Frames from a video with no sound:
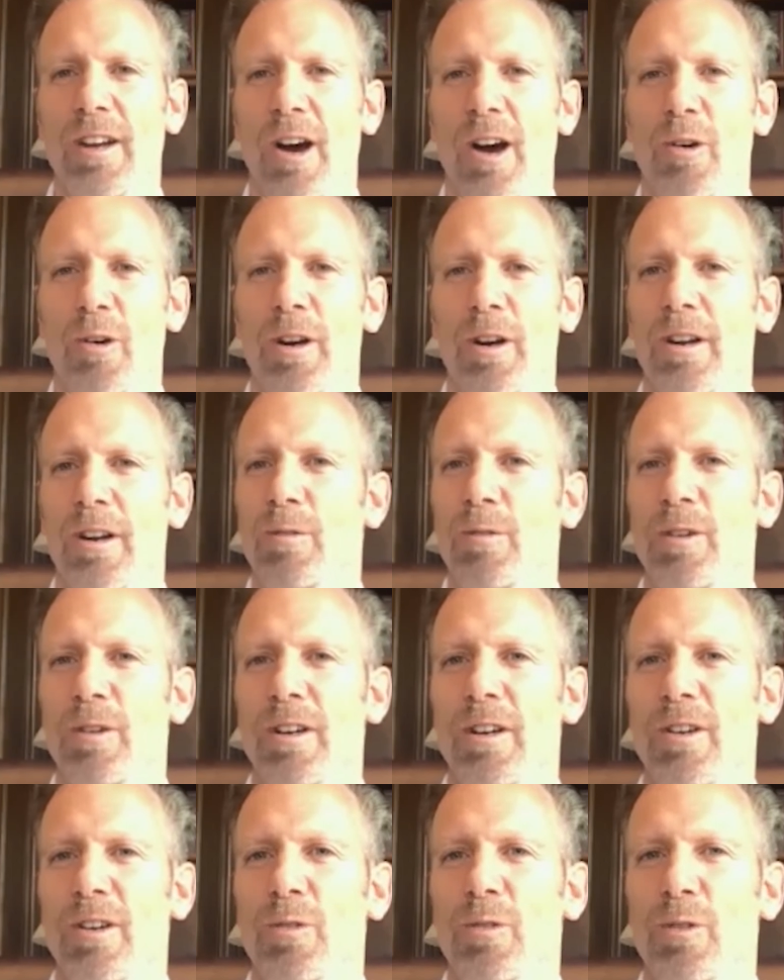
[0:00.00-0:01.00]
Now, where
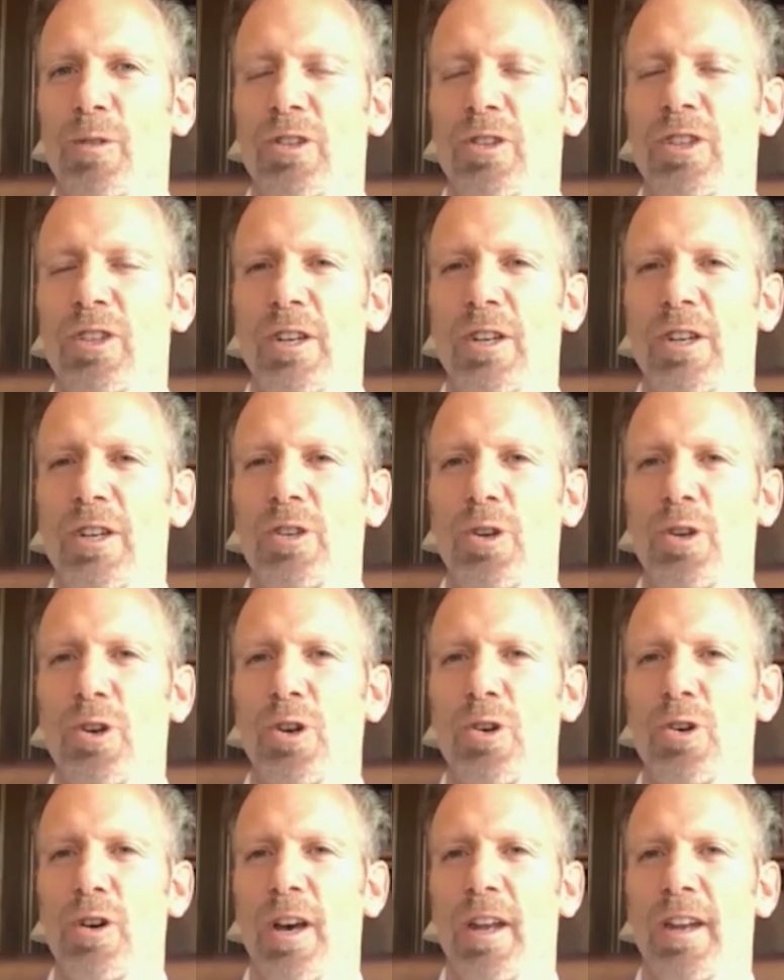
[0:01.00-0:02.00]
where what does he
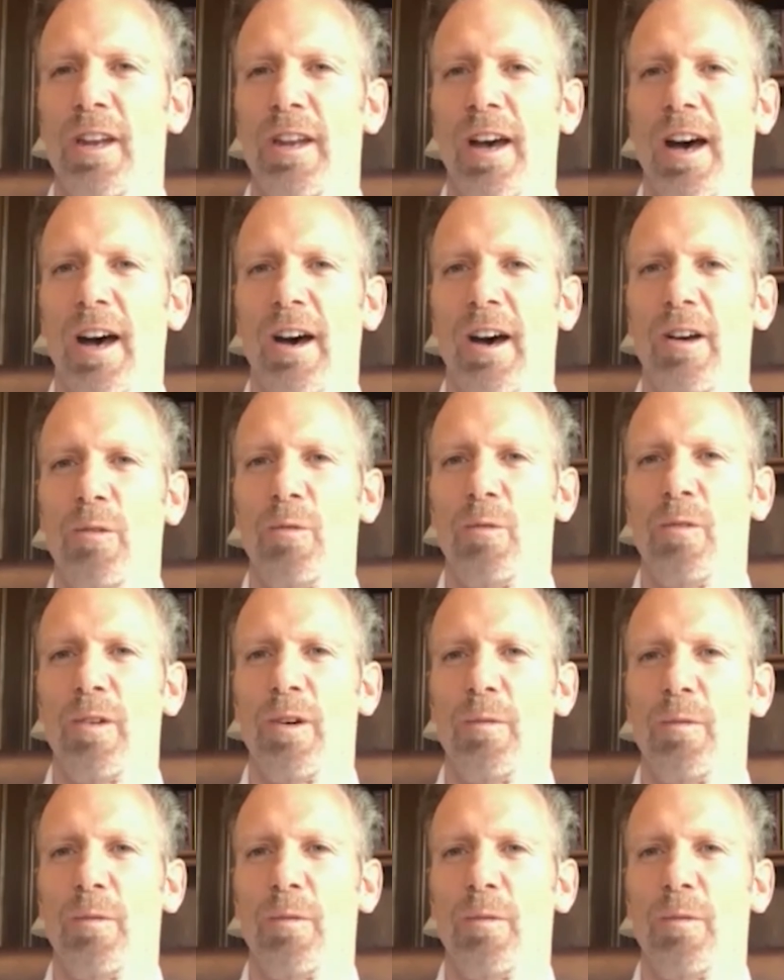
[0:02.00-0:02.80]
do, and uh,